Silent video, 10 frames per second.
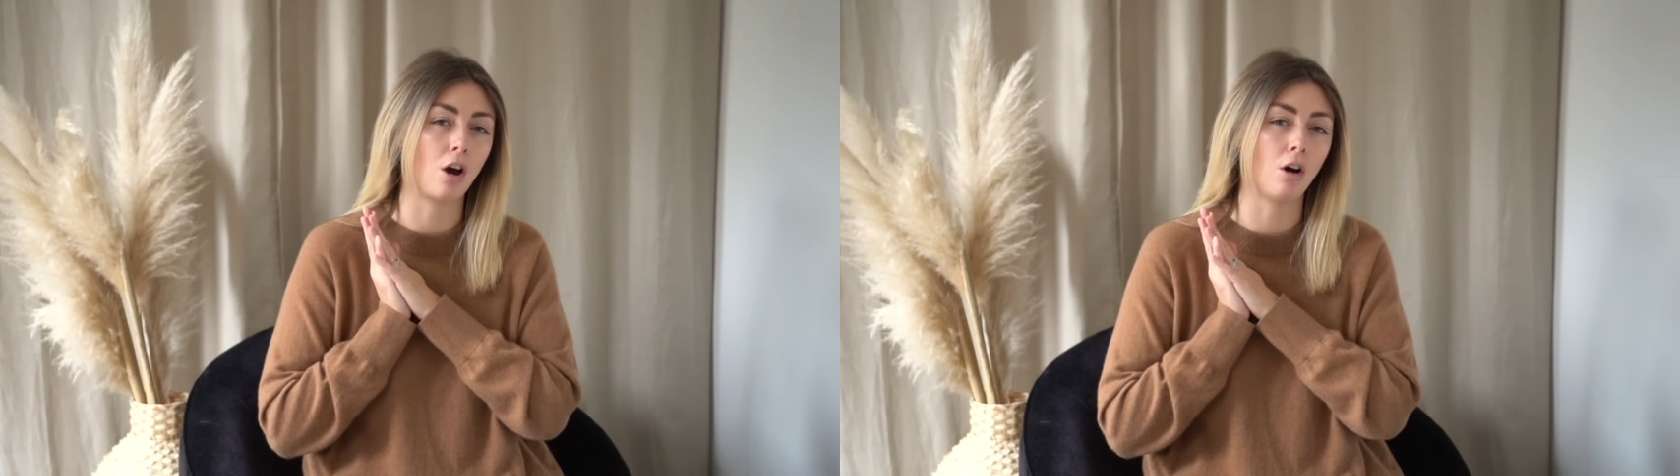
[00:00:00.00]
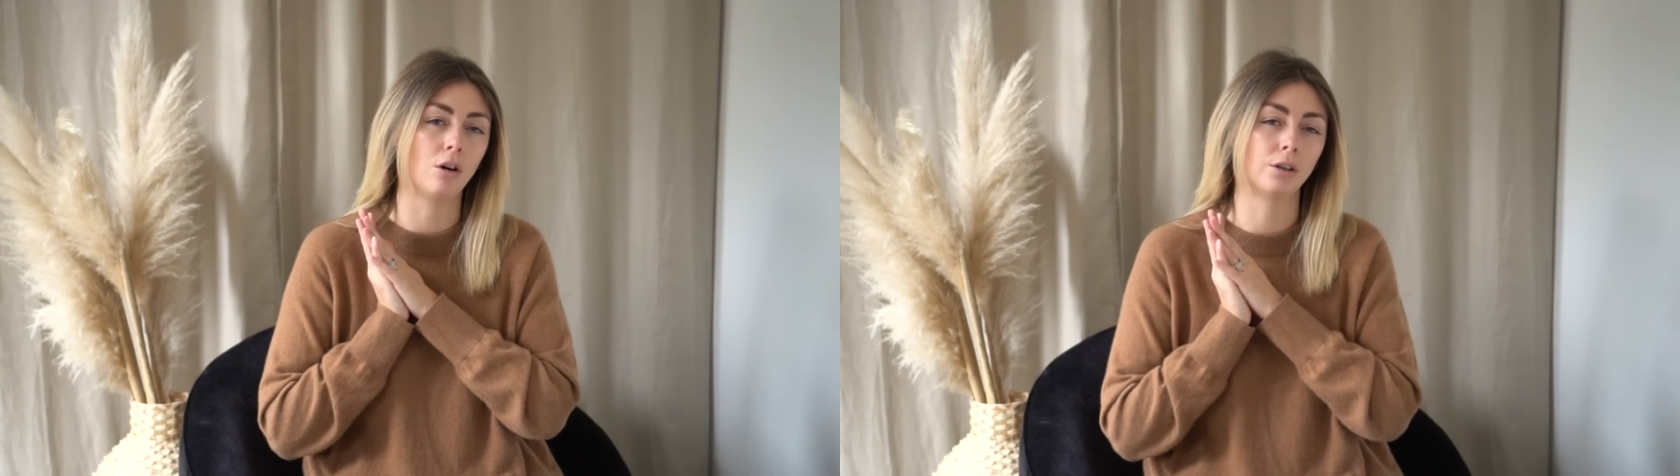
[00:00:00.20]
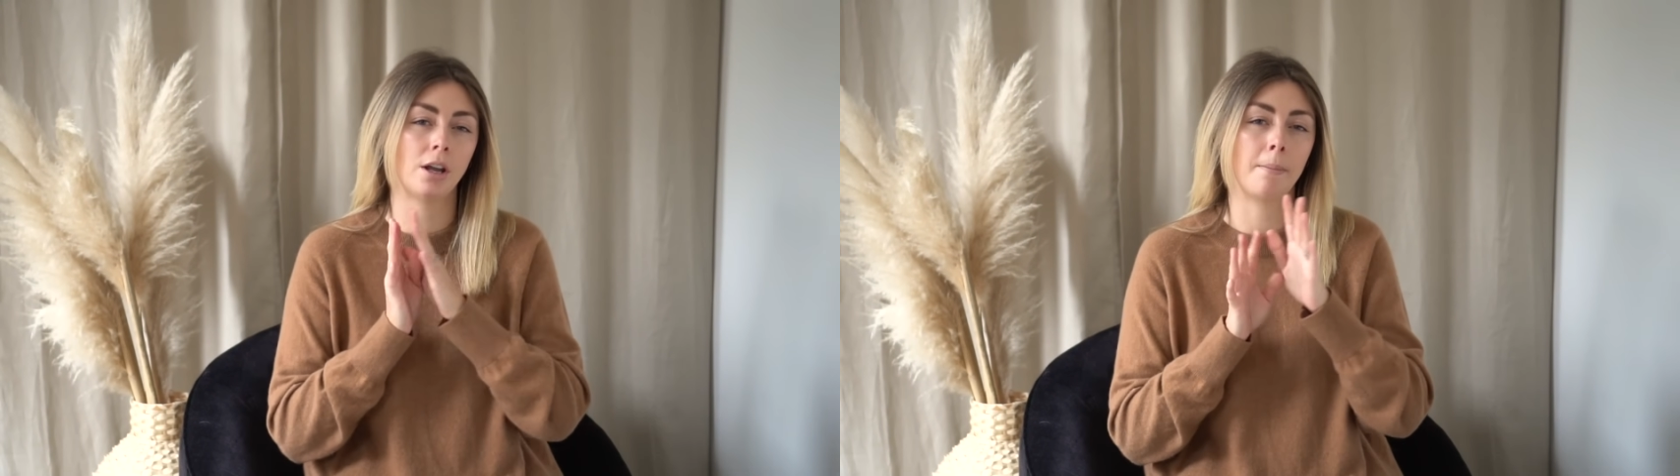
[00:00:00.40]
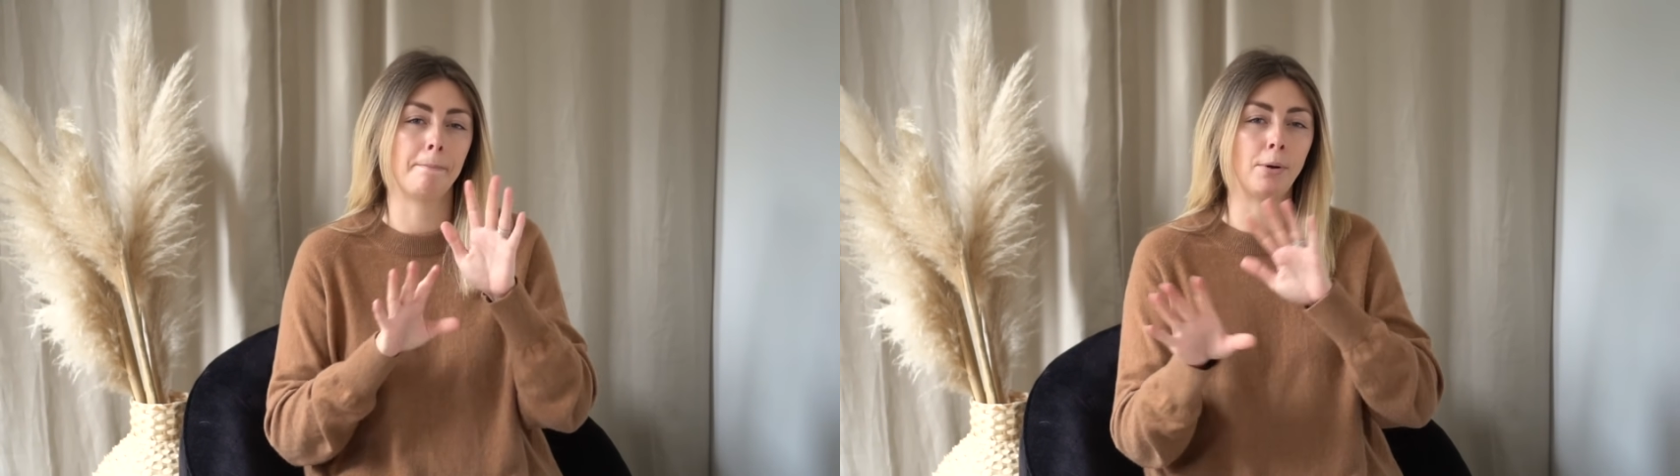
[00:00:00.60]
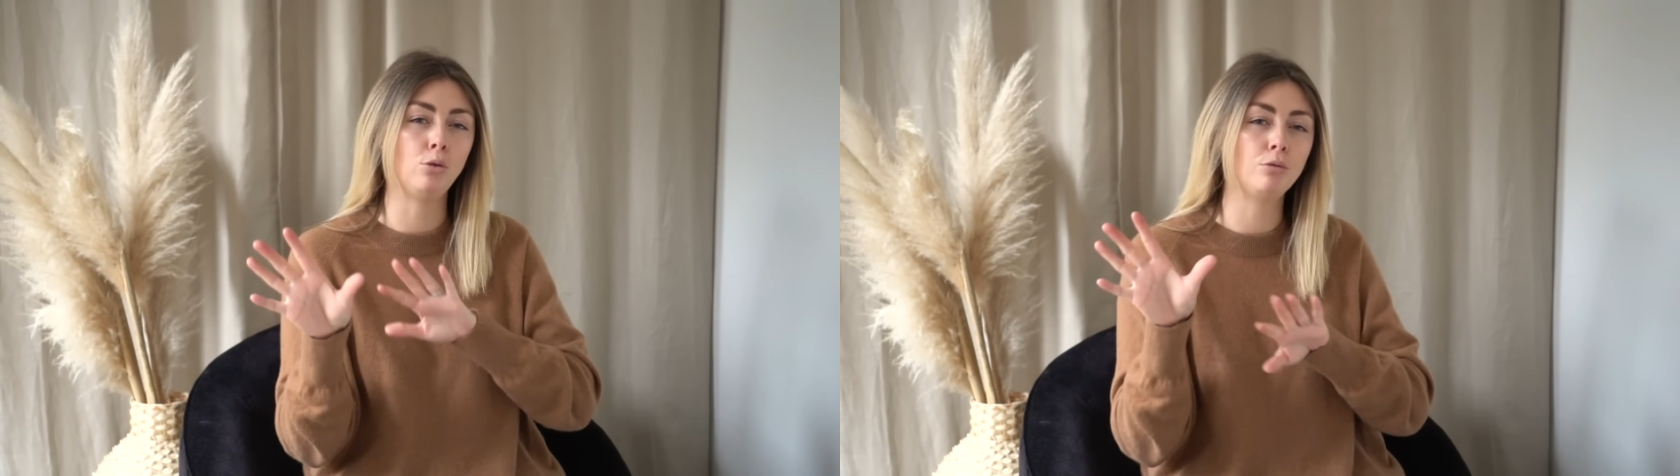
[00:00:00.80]

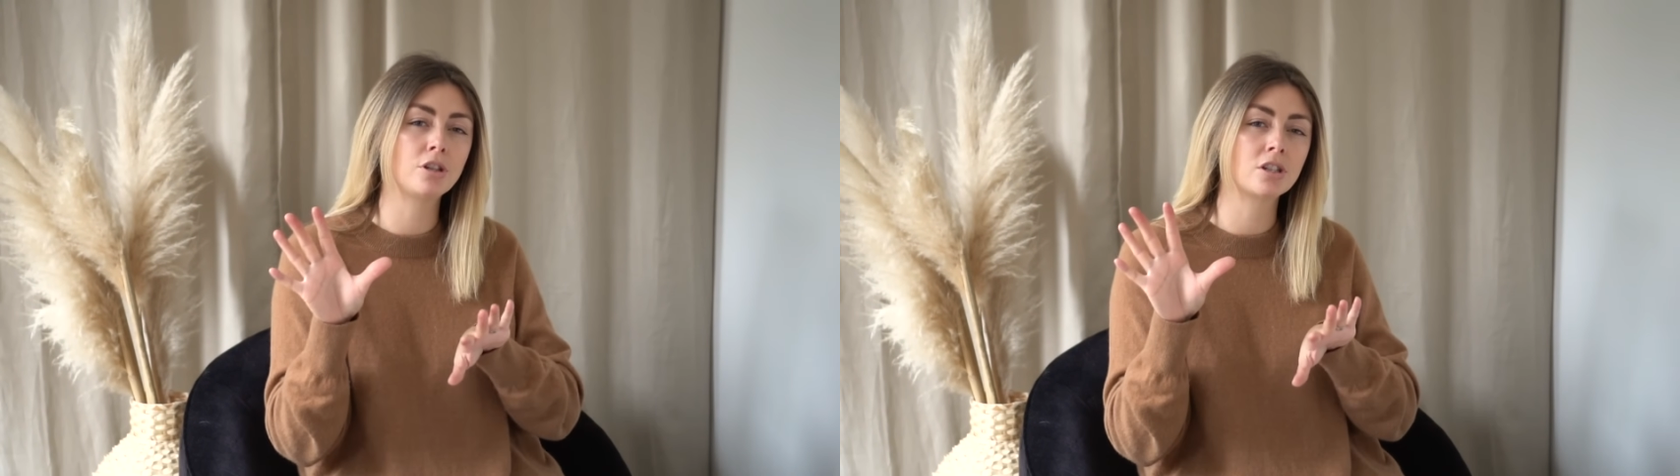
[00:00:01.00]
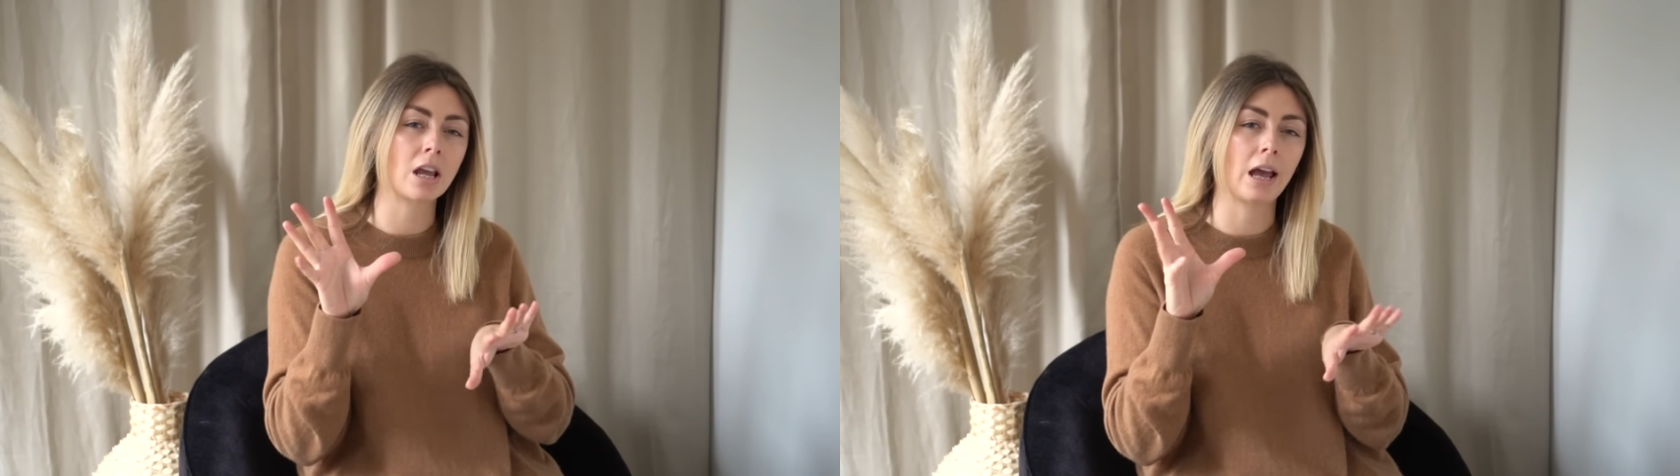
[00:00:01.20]
on boots